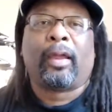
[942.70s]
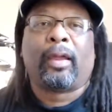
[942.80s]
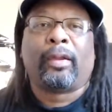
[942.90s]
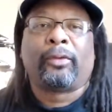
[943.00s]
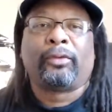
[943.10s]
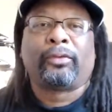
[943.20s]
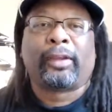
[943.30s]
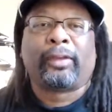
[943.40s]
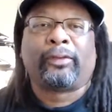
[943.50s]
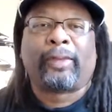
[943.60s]
do
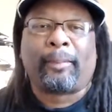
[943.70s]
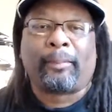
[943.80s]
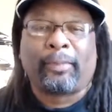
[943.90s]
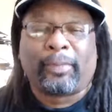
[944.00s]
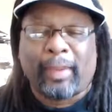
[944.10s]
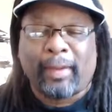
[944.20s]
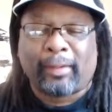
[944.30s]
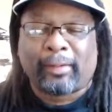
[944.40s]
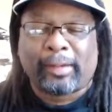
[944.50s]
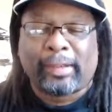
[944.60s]
things that
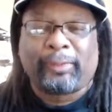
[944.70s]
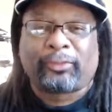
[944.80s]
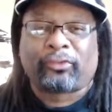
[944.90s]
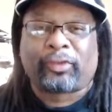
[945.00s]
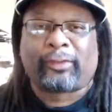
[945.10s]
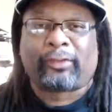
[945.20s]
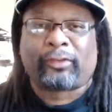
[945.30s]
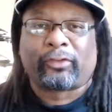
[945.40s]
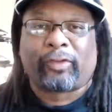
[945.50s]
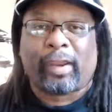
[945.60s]
keep stress and
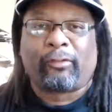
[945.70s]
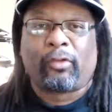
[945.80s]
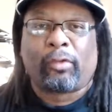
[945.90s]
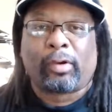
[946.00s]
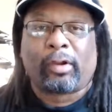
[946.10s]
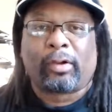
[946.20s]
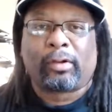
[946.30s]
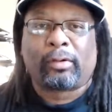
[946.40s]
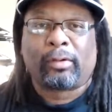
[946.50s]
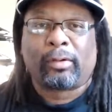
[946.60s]
strife going on.
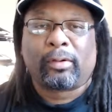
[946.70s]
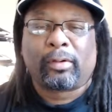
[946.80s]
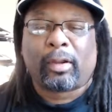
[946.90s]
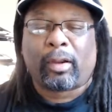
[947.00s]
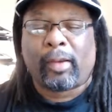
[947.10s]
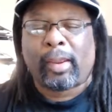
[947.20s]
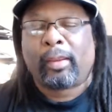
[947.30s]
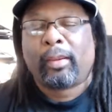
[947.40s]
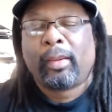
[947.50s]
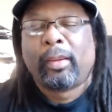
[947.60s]
All right?
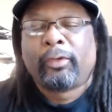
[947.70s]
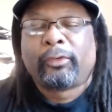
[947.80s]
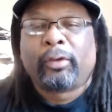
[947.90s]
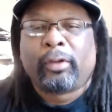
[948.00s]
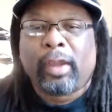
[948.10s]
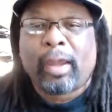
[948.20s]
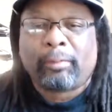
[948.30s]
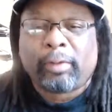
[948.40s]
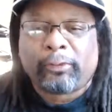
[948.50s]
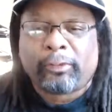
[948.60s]
So look, God
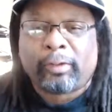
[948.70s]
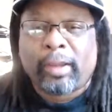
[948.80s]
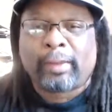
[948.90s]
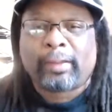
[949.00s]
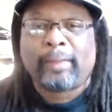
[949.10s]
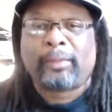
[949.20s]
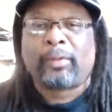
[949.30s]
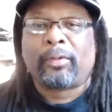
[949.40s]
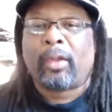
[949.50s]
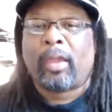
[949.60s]
bless you, God keep
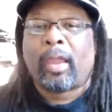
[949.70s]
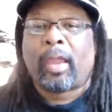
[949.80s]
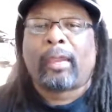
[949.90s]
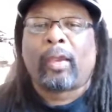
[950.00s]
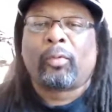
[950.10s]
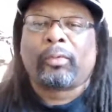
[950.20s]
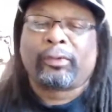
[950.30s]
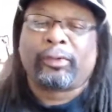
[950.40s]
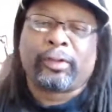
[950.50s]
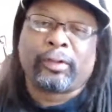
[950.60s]
you, and I hope to
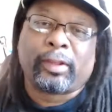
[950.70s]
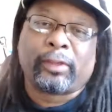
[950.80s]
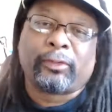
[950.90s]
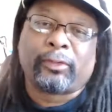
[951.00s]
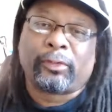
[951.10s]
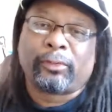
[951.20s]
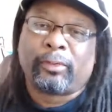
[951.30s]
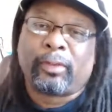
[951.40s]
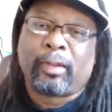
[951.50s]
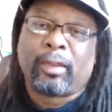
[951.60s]
see you again soon.
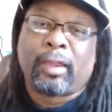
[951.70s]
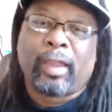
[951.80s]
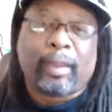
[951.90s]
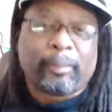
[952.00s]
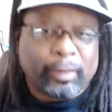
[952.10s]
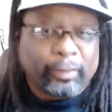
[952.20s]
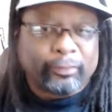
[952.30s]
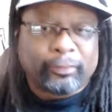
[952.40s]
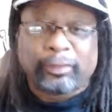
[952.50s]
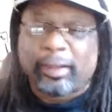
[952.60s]
God bless
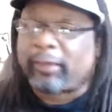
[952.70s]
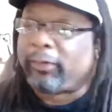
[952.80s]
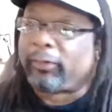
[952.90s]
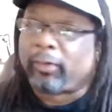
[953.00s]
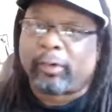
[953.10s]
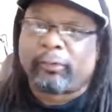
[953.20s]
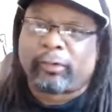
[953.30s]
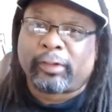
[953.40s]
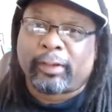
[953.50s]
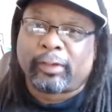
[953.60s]
you. Thank you so much for
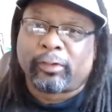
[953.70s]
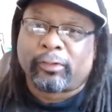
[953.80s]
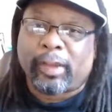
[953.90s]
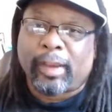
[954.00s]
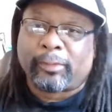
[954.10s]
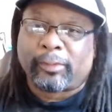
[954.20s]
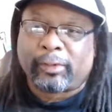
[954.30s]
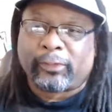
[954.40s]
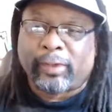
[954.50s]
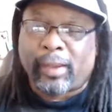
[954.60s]
taking your time to
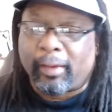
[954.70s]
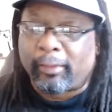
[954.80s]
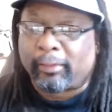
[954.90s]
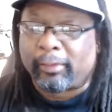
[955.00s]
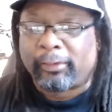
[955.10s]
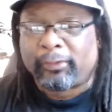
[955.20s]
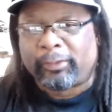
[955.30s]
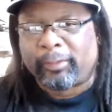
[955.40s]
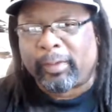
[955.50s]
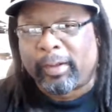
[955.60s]
listen
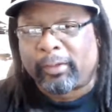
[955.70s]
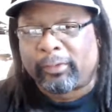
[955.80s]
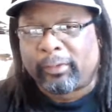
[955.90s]
to me and